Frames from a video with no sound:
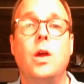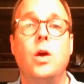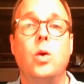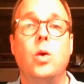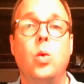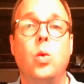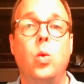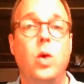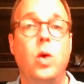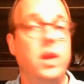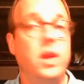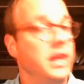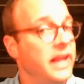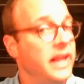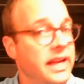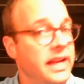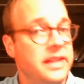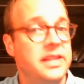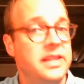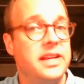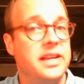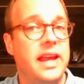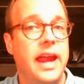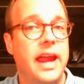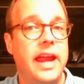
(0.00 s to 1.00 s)
will
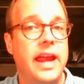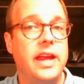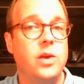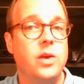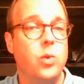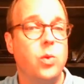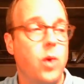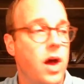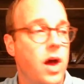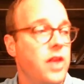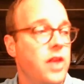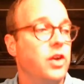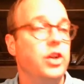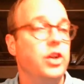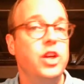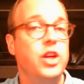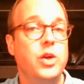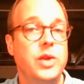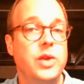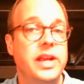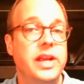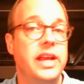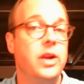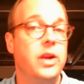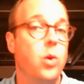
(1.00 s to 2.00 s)
indicate whether
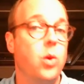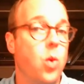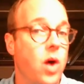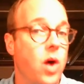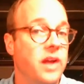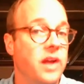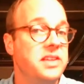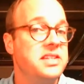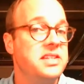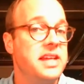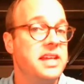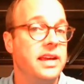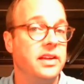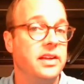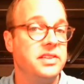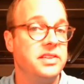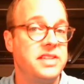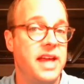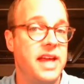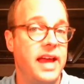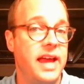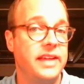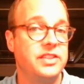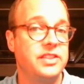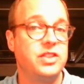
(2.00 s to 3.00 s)
you need a one-tailed
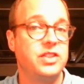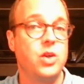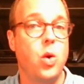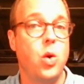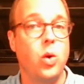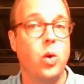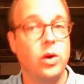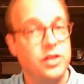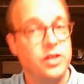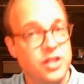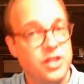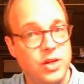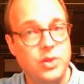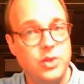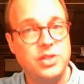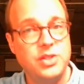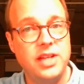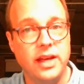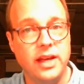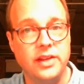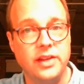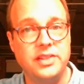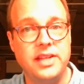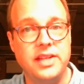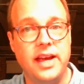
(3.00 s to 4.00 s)
test or a
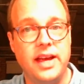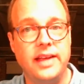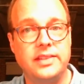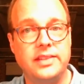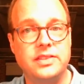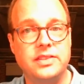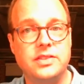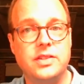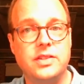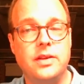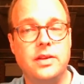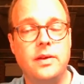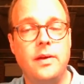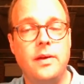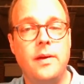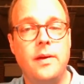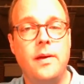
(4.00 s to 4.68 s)
two-tailed test.